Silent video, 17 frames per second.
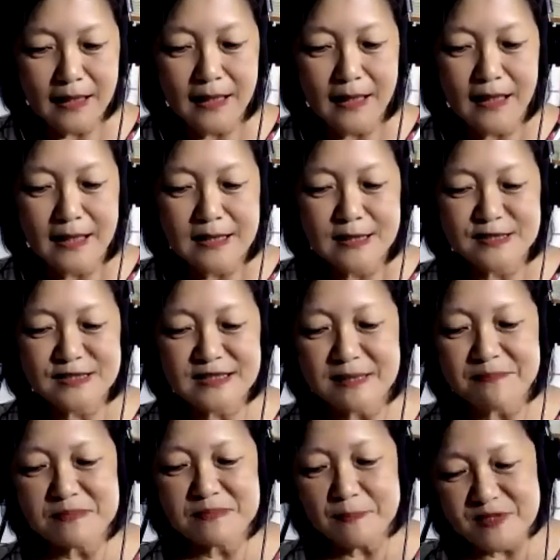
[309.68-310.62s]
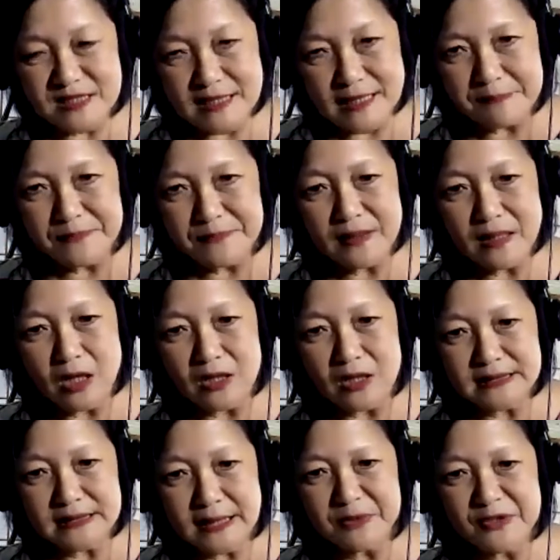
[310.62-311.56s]
some some
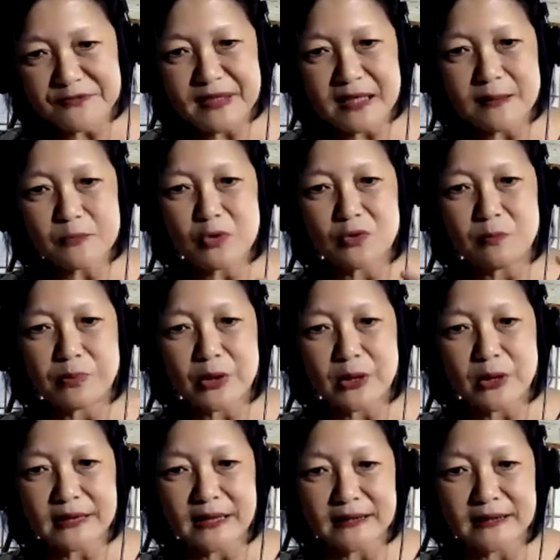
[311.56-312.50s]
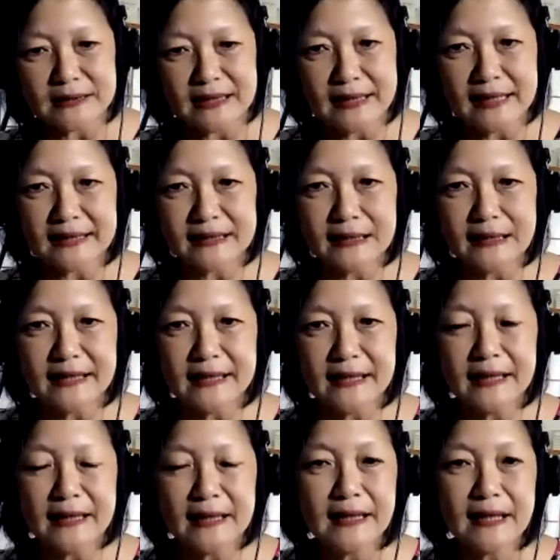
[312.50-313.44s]
some of them who brought in the Henle
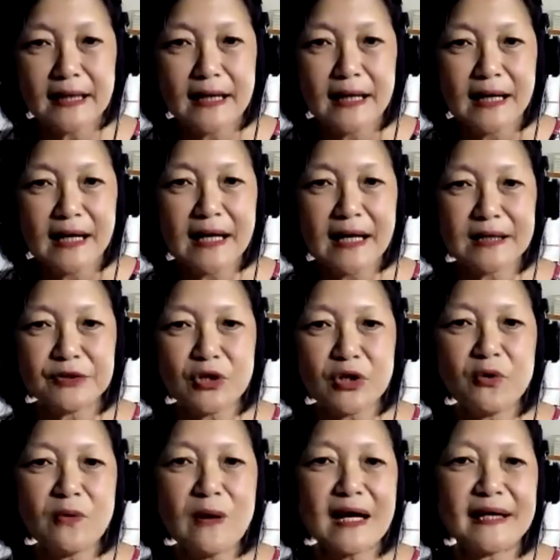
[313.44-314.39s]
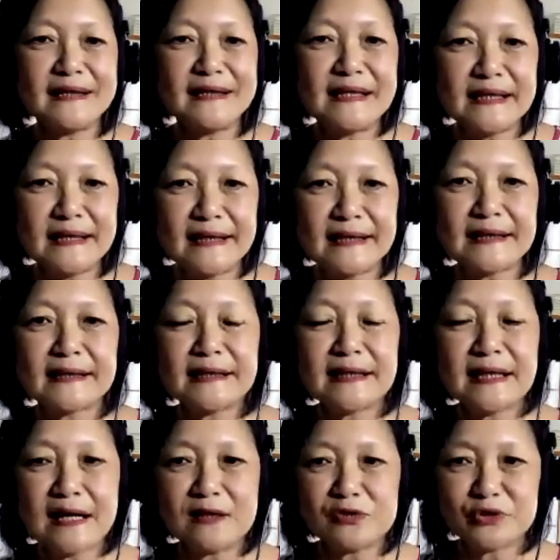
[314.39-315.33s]
had no idea
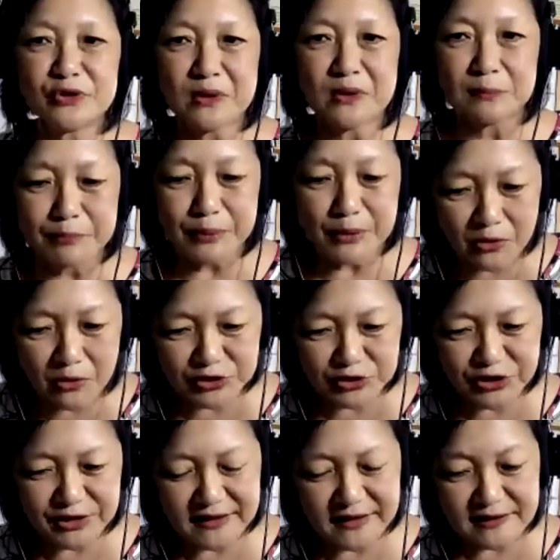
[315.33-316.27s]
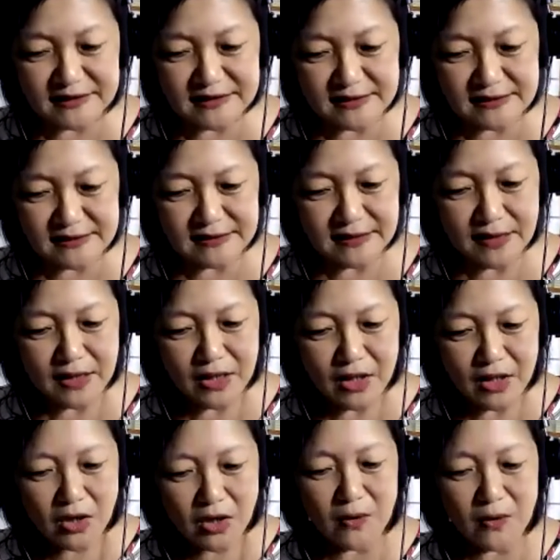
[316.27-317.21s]
how to approach this
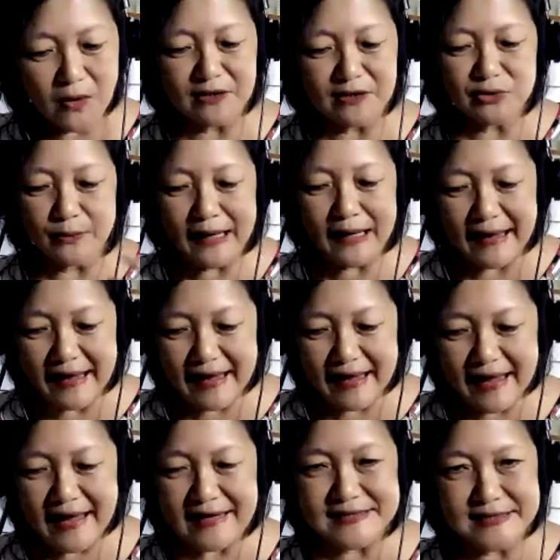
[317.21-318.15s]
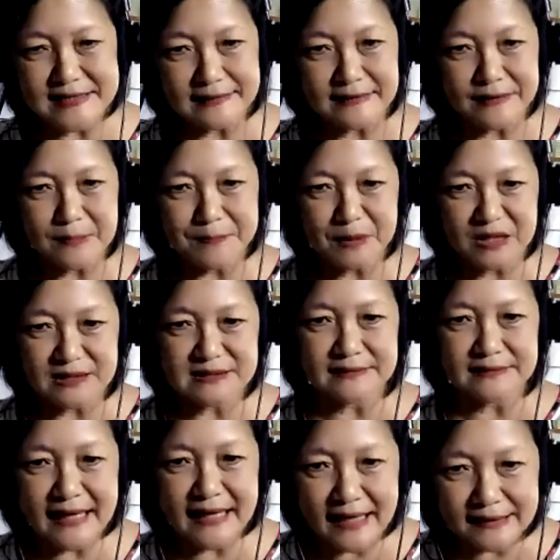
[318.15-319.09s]
or how to add the
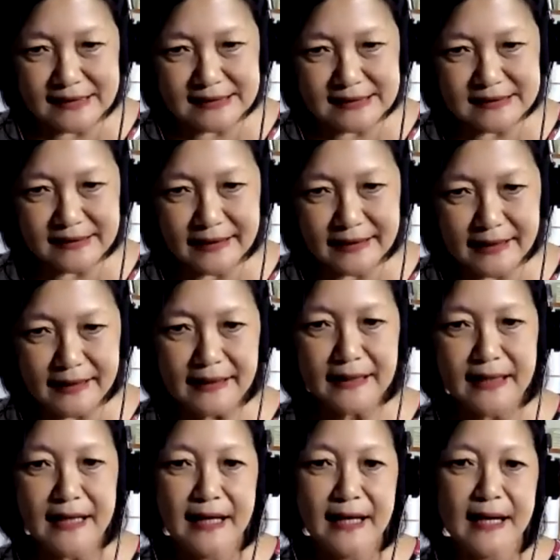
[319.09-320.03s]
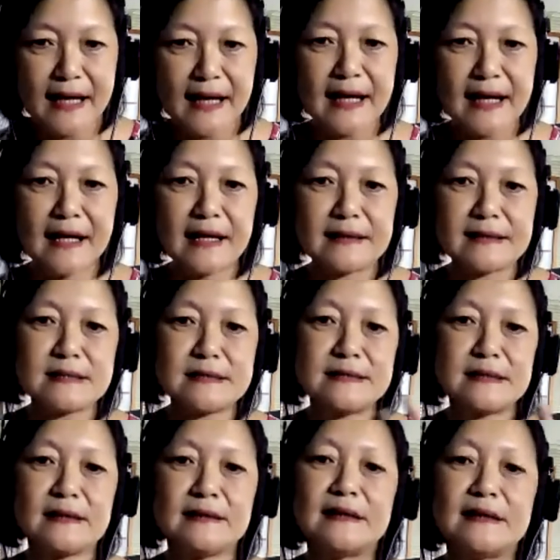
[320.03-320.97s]
personality and
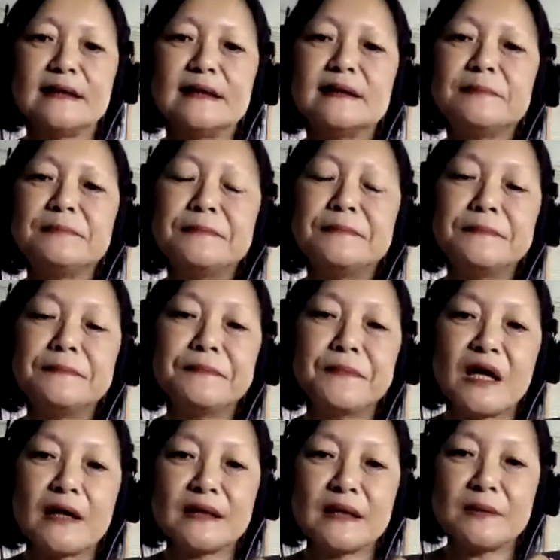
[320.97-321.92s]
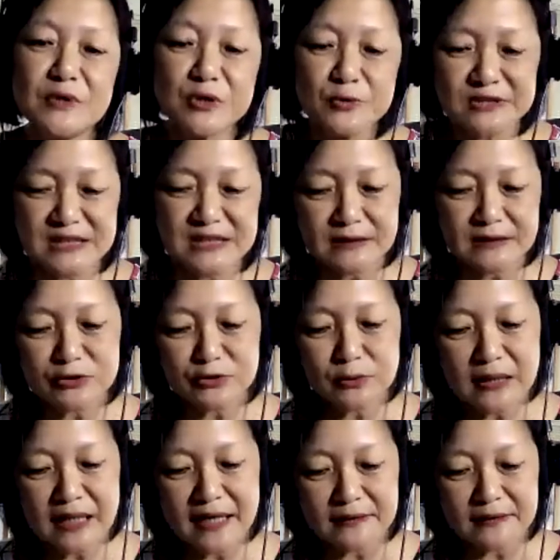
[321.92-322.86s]
um, the musical
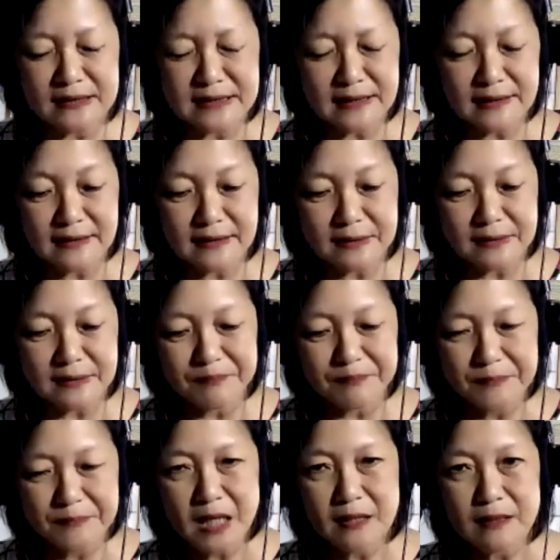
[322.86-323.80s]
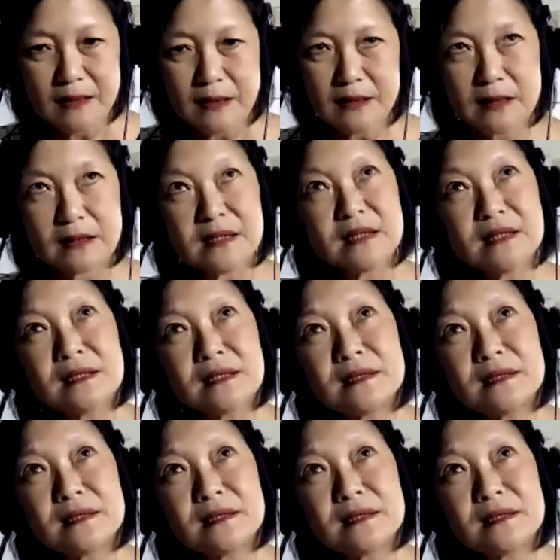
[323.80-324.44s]
and um, uh,